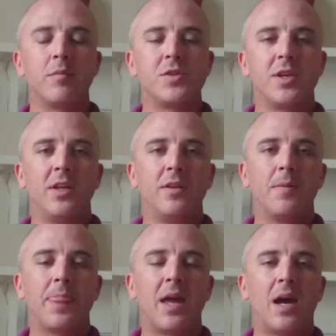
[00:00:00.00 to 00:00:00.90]
machine,
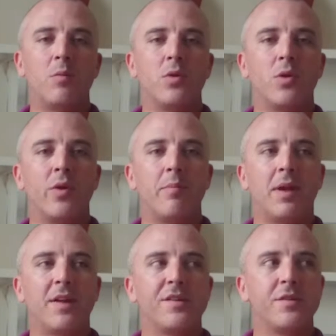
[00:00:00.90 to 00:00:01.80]
and we'll grip
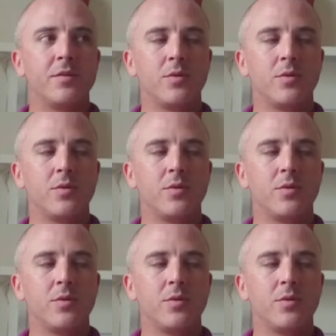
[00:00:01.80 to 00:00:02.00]
blast,